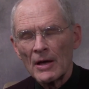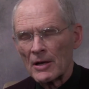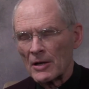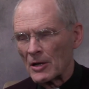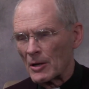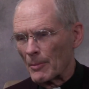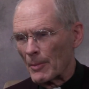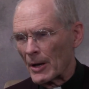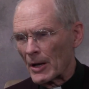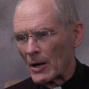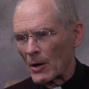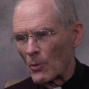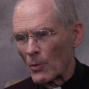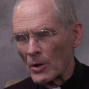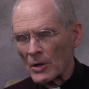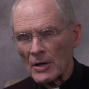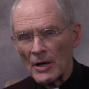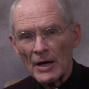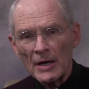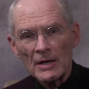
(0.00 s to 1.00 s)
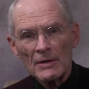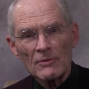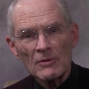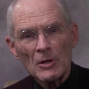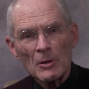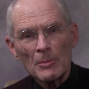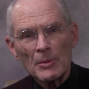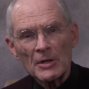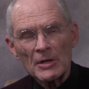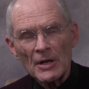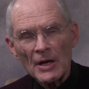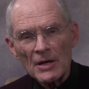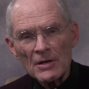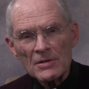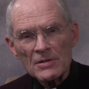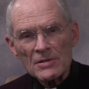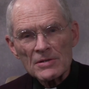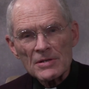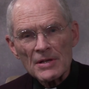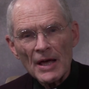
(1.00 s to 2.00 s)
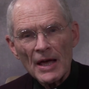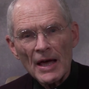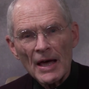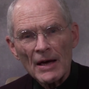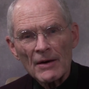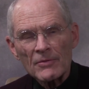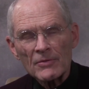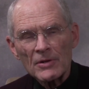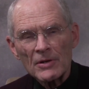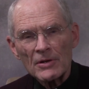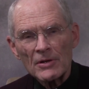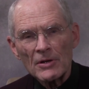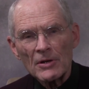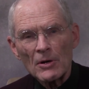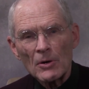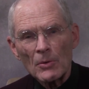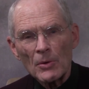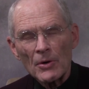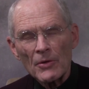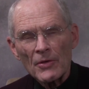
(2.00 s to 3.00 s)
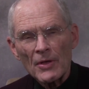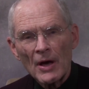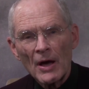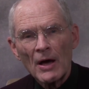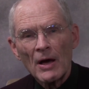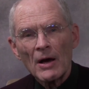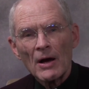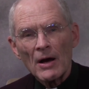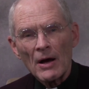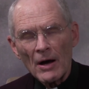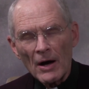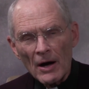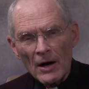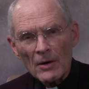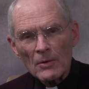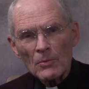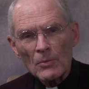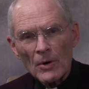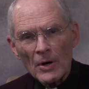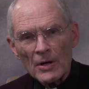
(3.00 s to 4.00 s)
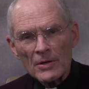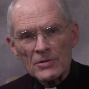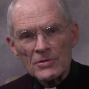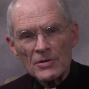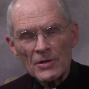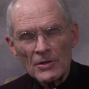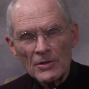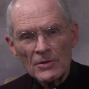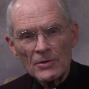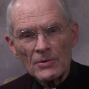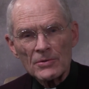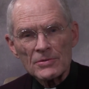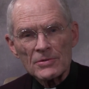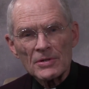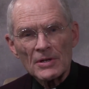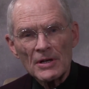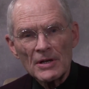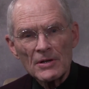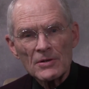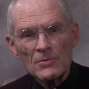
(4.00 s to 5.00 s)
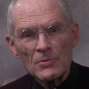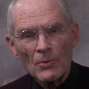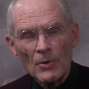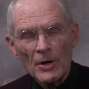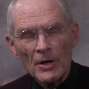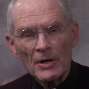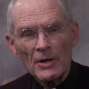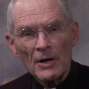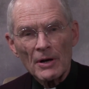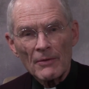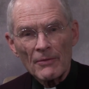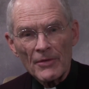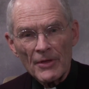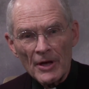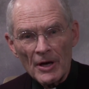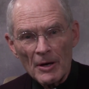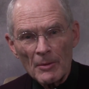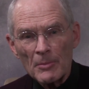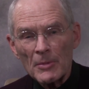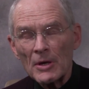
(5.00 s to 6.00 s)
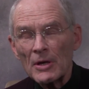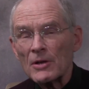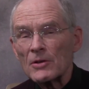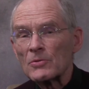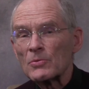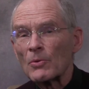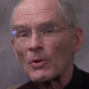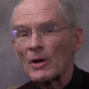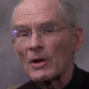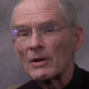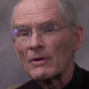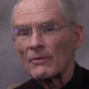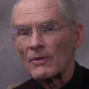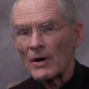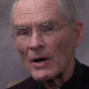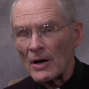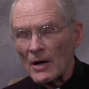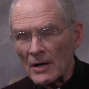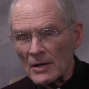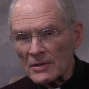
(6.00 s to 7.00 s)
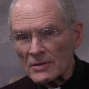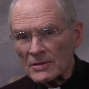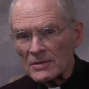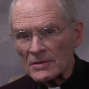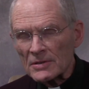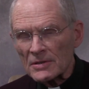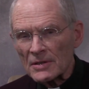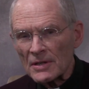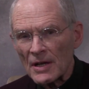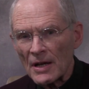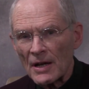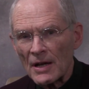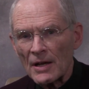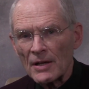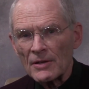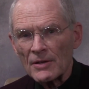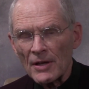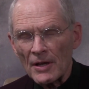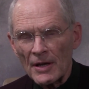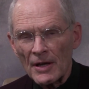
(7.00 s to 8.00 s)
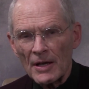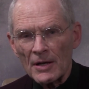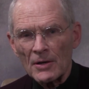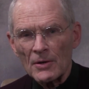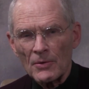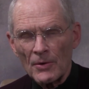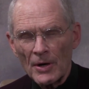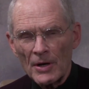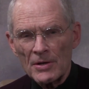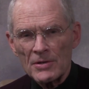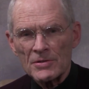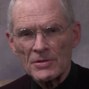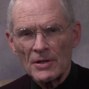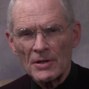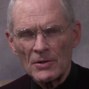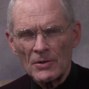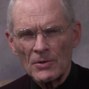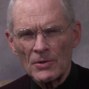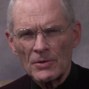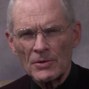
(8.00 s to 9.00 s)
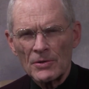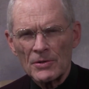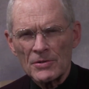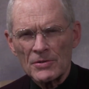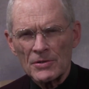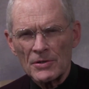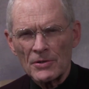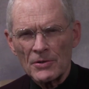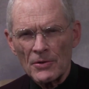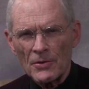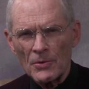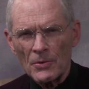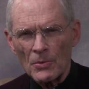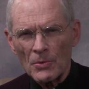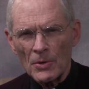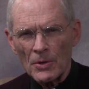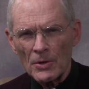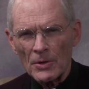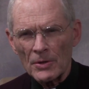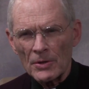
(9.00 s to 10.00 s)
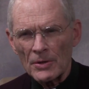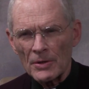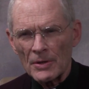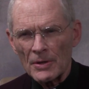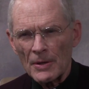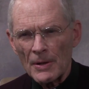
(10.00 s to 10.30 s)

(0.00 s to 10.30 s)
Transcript: no matter what kind of limitations they have to deal with, God wants to use each one of them, each one of us, to get grace and goodness into the world.